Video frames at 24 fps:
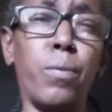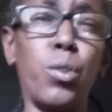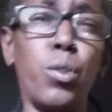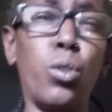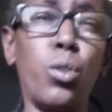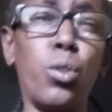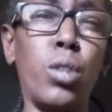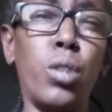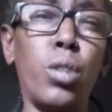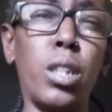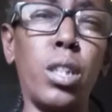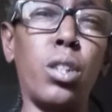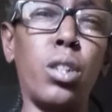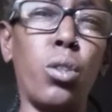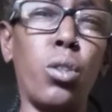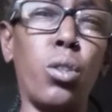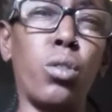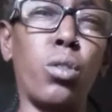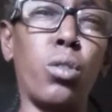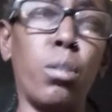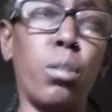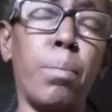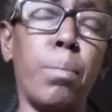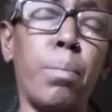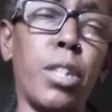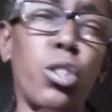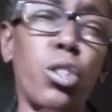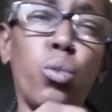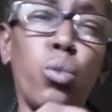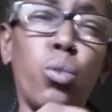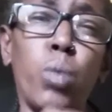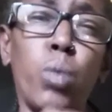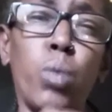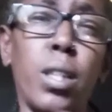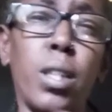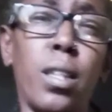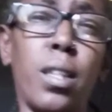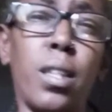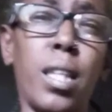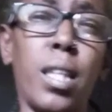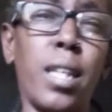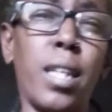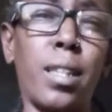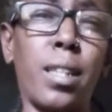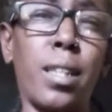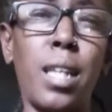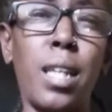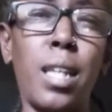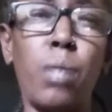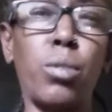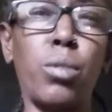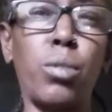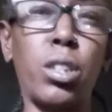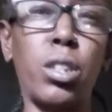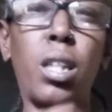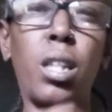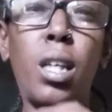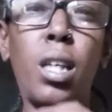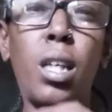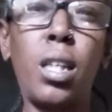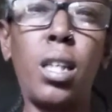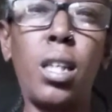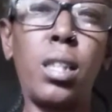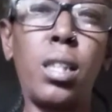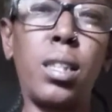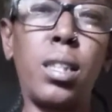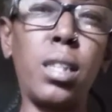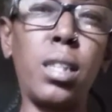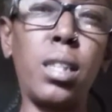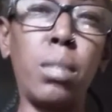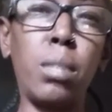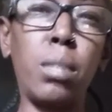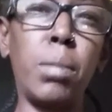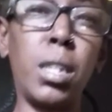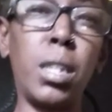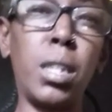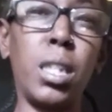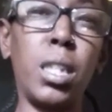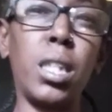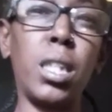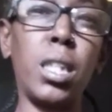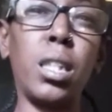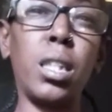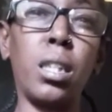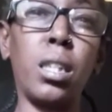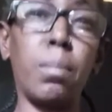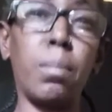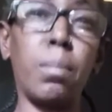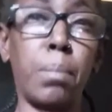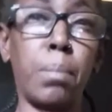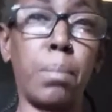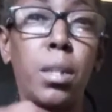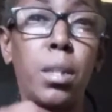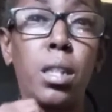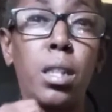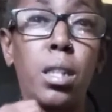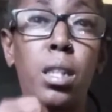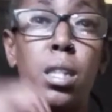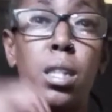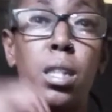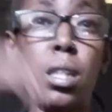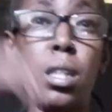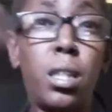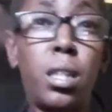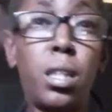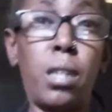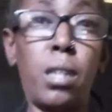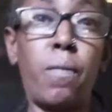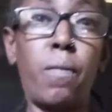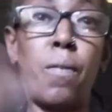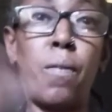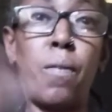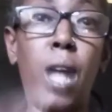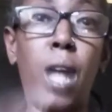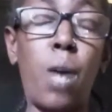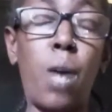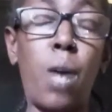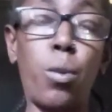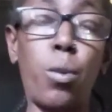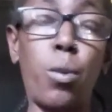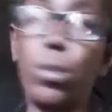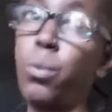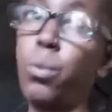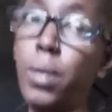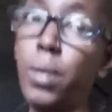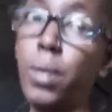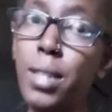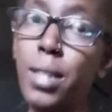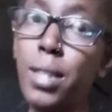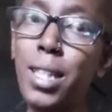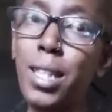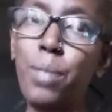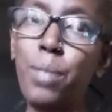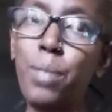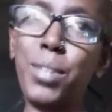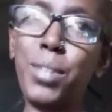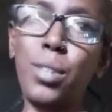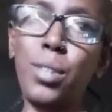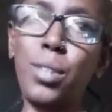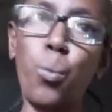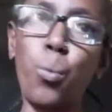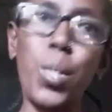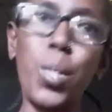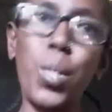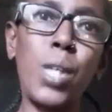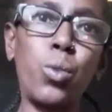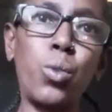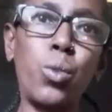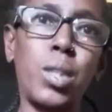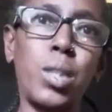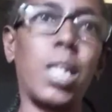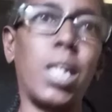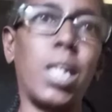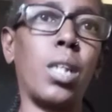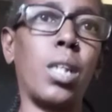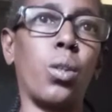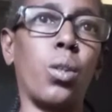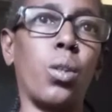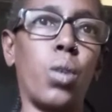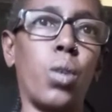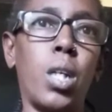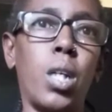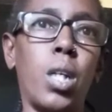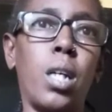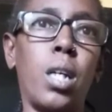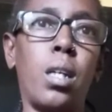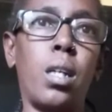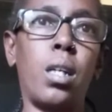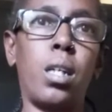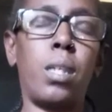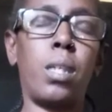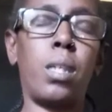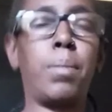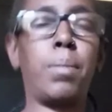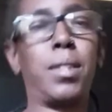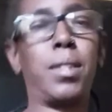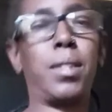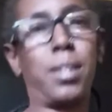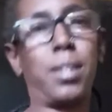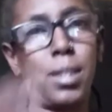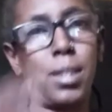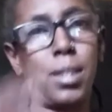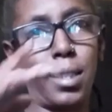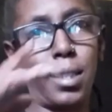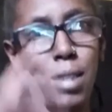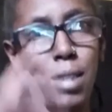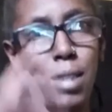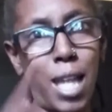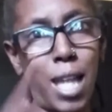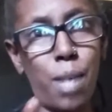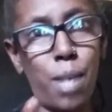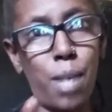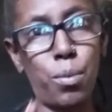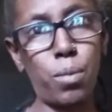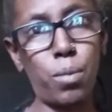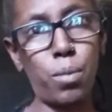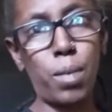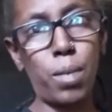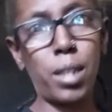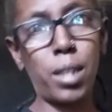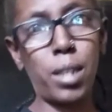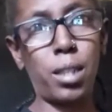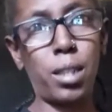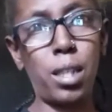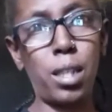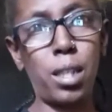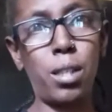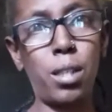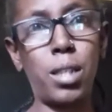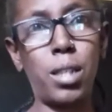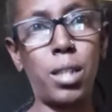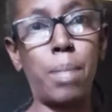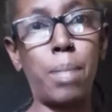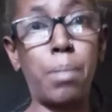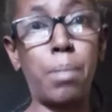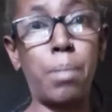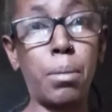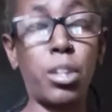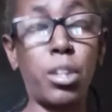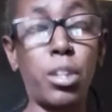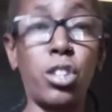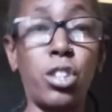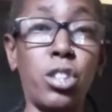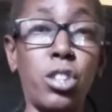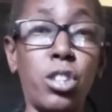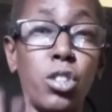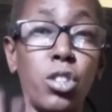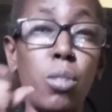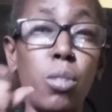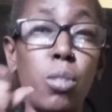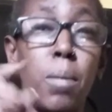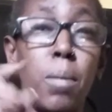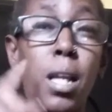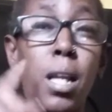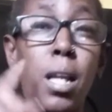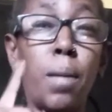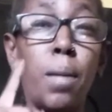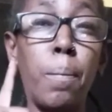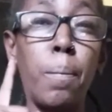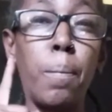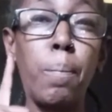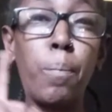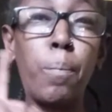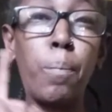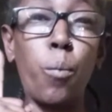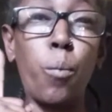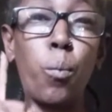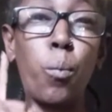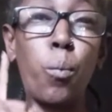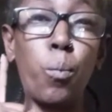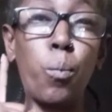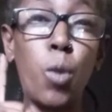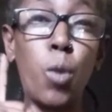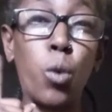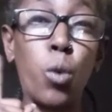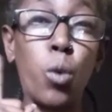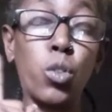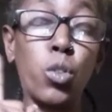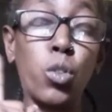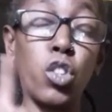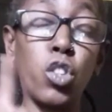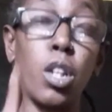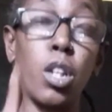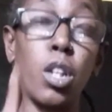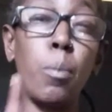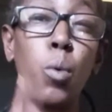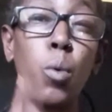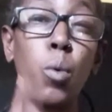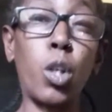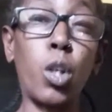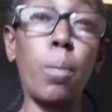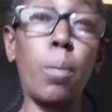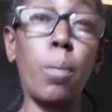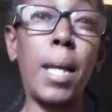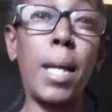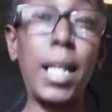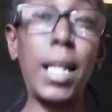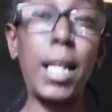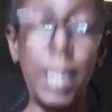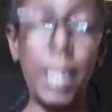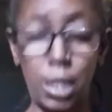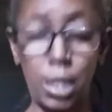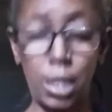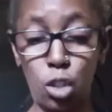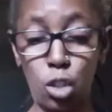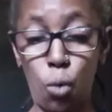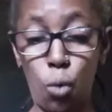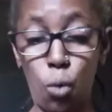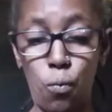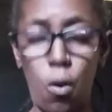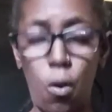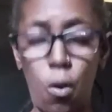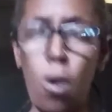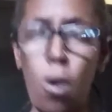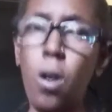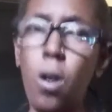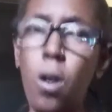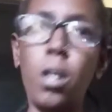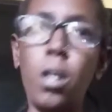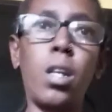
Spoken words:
you didn't know no better, you wouldn't think that was CBD hemp flower. You would think it was the real deal. But that one right there, that Bubba Kush is it's number one on my list so far.